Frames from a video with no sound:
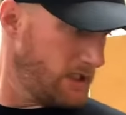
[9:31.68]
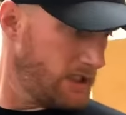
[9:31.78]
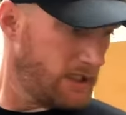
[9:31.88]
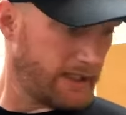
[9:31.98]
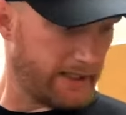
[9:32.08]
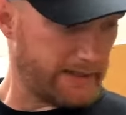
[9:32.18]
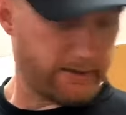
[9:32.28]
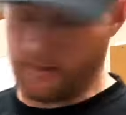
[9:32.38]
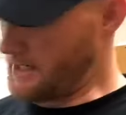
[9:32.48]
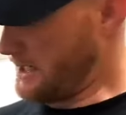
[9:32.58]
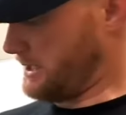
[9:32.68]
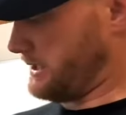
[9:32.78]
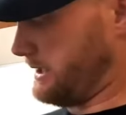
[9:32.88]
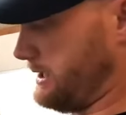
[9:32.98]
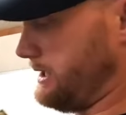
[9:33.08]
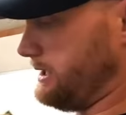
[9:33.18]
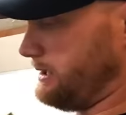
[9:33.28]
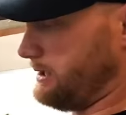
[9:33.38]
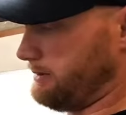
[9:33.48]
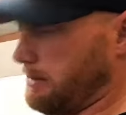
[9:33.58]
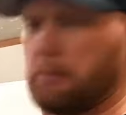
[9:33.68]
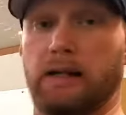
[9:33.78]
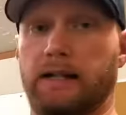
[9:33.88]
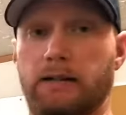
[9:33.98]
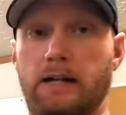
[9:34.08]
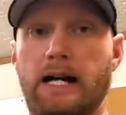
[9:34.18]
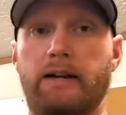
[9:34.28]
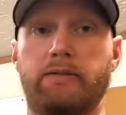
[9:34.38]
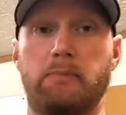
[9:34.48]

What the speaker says: Yeah, these are the high. I have a